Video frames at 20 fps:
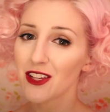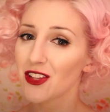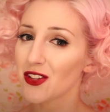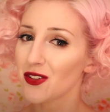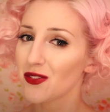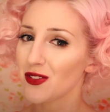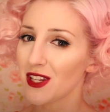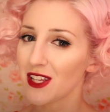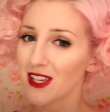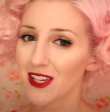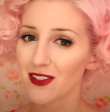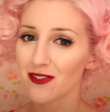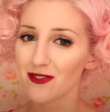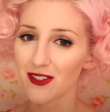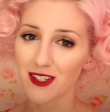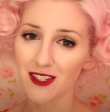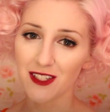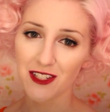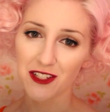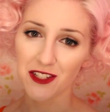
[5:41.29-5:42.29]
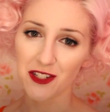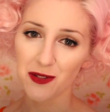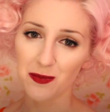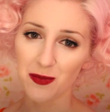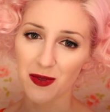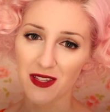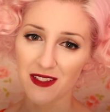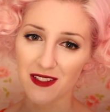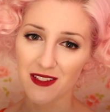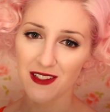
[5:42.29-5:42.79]
unique vintage
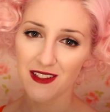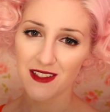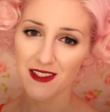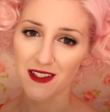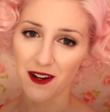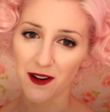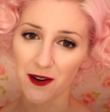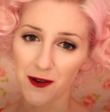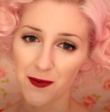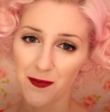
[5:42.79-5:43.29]
piece, so